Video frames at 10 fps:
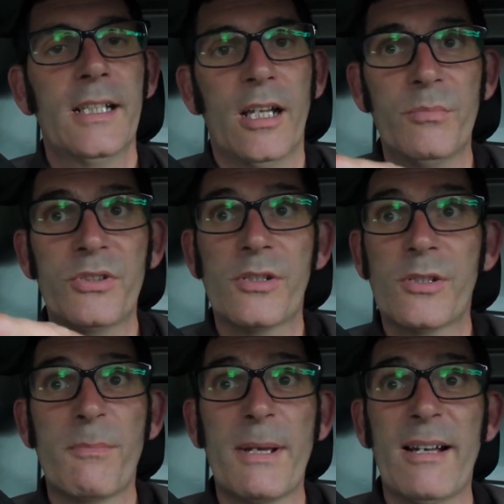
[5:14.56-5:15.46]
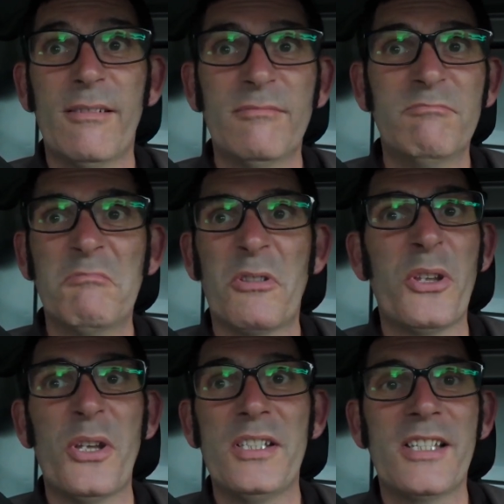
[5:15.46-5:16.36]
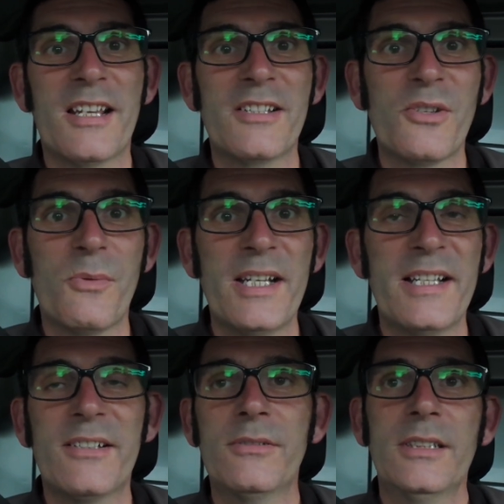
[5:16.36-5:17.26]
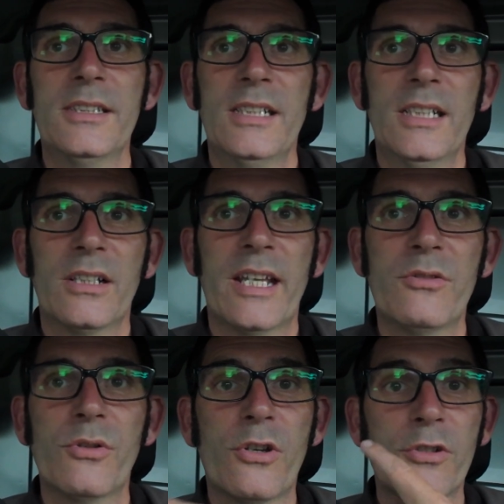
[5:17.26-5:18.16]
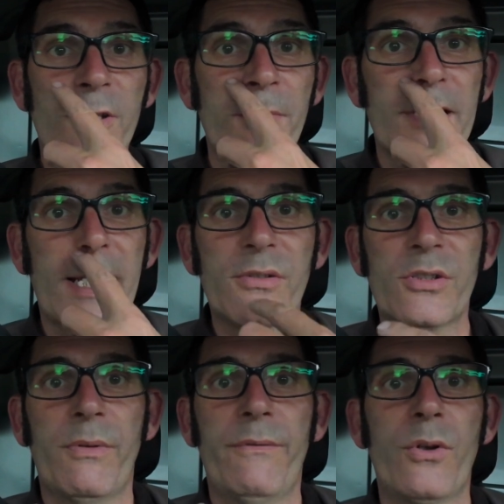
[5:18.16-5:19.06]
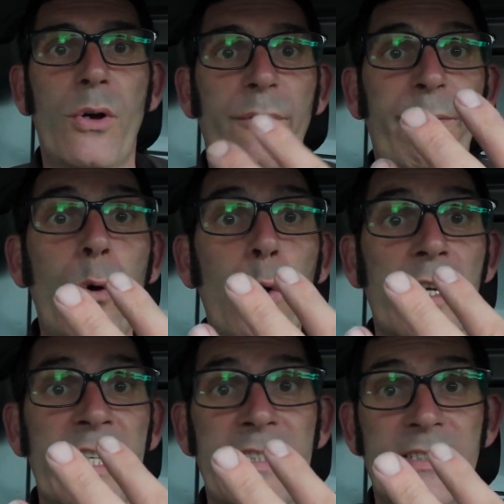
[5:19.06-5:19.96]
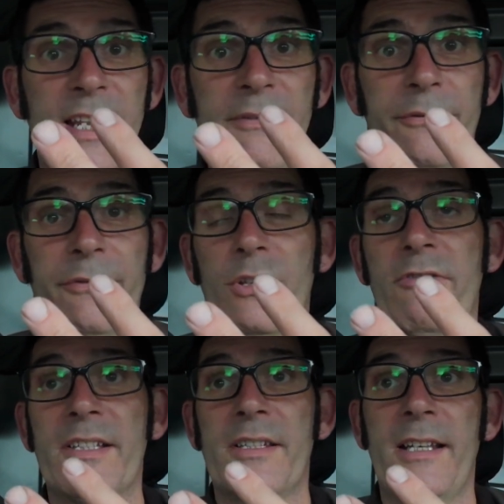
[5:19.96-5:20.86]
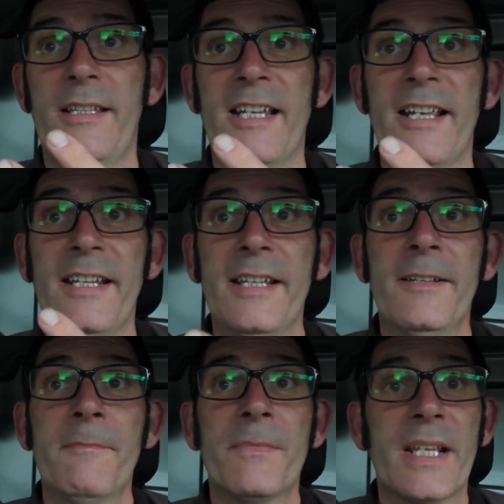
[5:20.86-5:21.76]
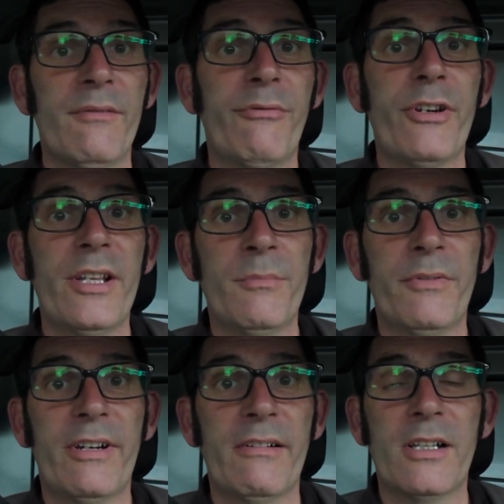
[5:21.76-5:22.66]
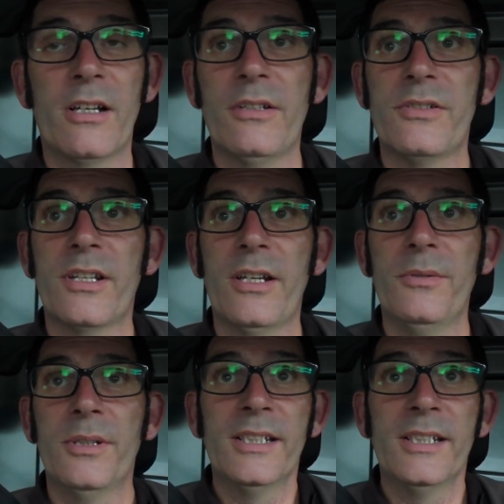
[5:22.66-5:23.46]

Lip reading: I'm just about 30 seconds away now. Get to a customer's house. We've got 4 cleans left for the rest of the day, and 3 of them are very close. So